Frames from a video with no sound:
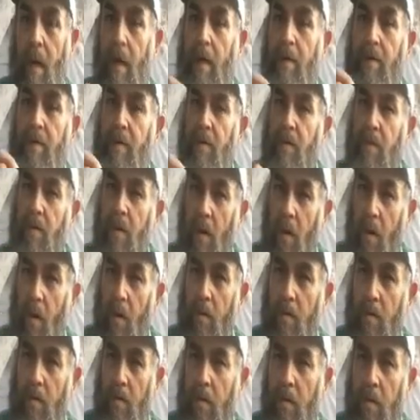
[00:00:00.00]
on
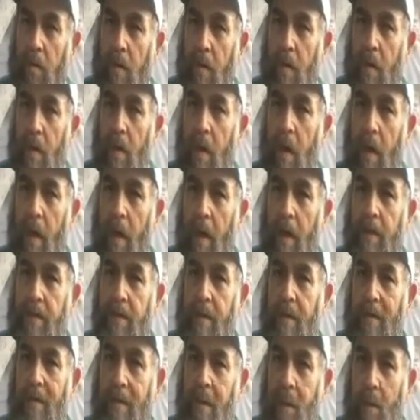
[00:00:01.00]
Sukkot
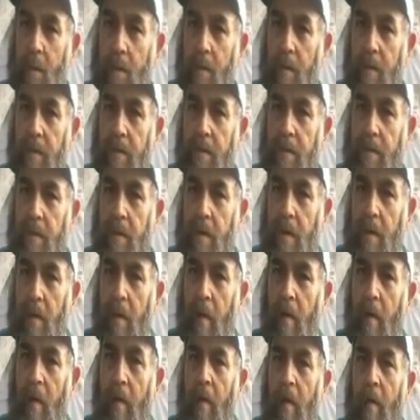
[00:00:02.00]
is a moment
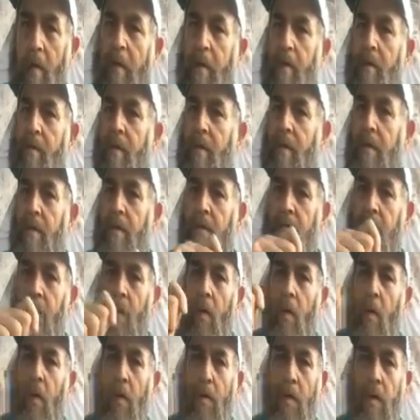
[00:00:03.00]
in the middle of
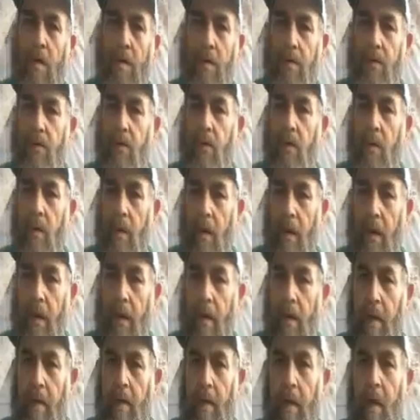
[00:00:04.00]
all our
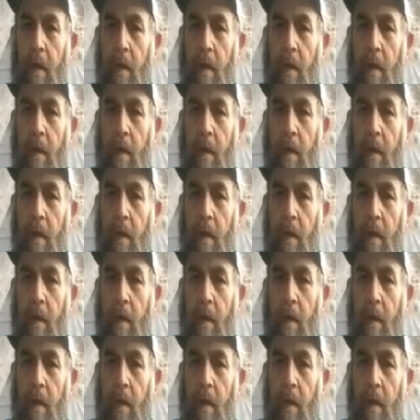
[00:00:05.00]
joy